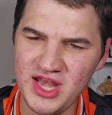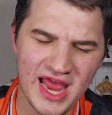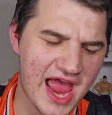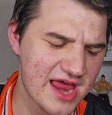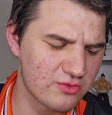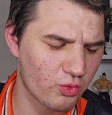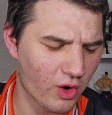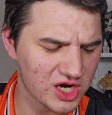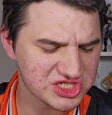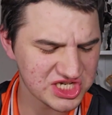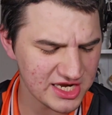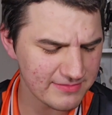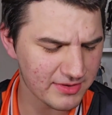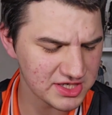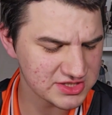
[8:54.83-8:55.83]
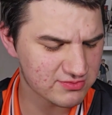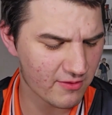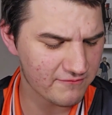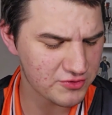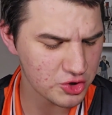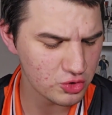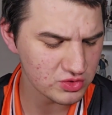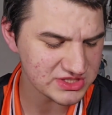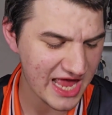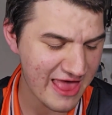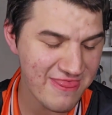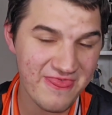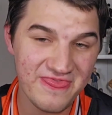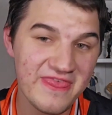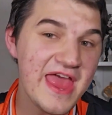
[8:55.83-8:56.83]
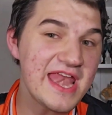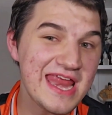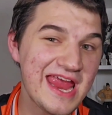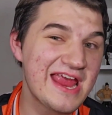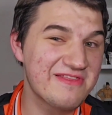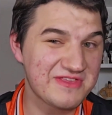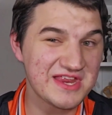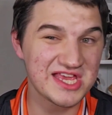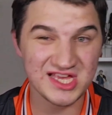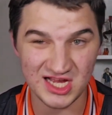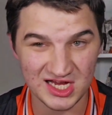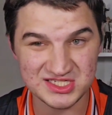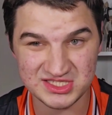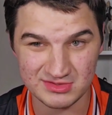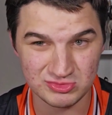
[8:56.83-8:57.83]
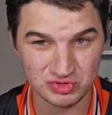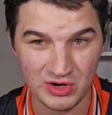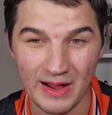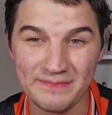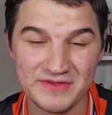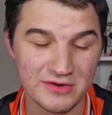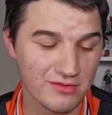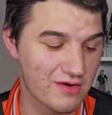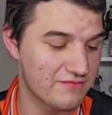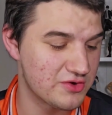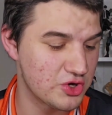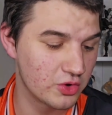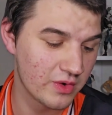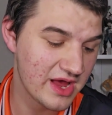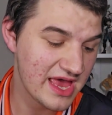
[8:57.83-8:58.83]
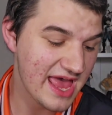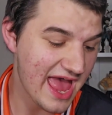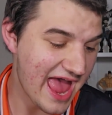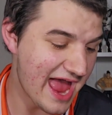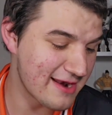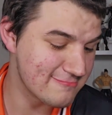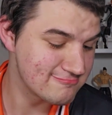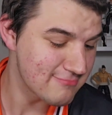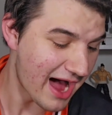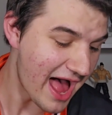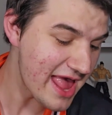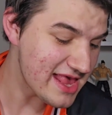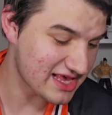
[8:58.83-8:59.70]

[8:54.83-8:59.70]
I hadn't watched anybody's reviews, and then Anthony Custom dropped their review, and my